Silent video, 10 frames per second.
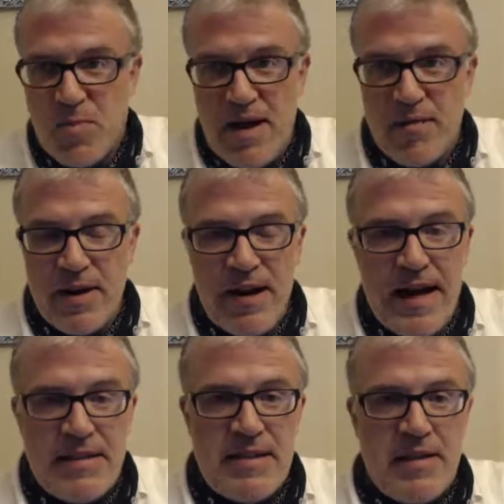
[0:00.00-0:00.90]
Every
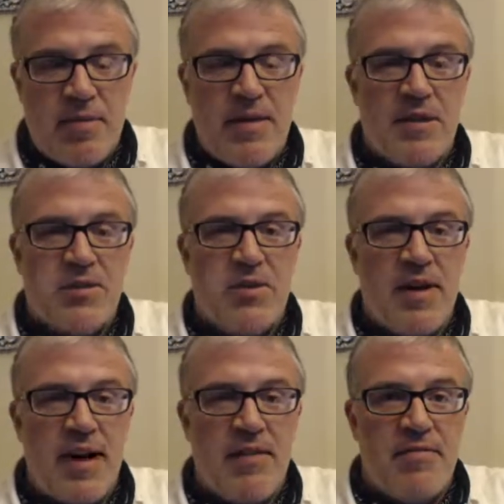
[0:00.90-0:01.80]
IT
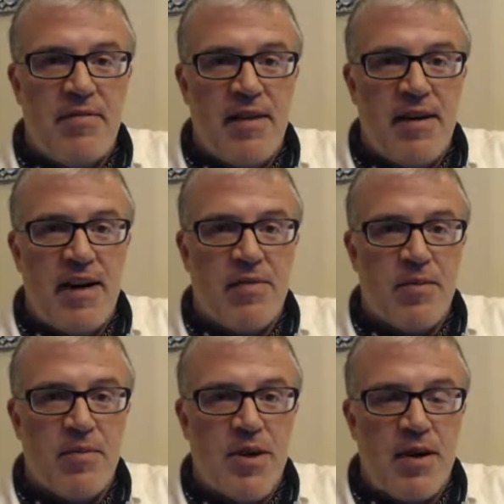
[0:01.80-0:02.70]
professional I've
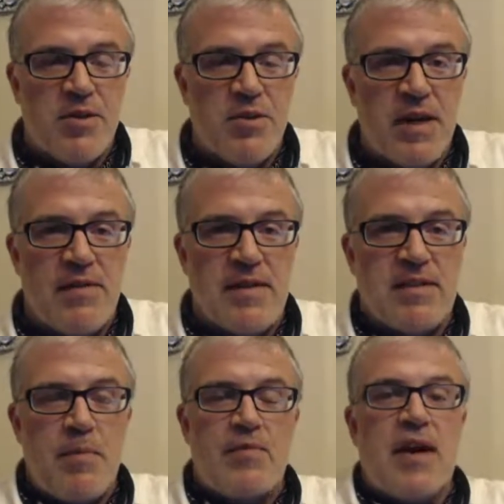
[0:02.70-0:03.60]
ever talked to would give you the
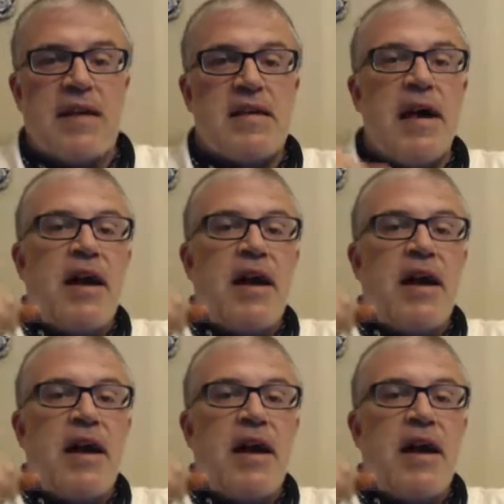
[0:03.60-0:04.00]
same advice.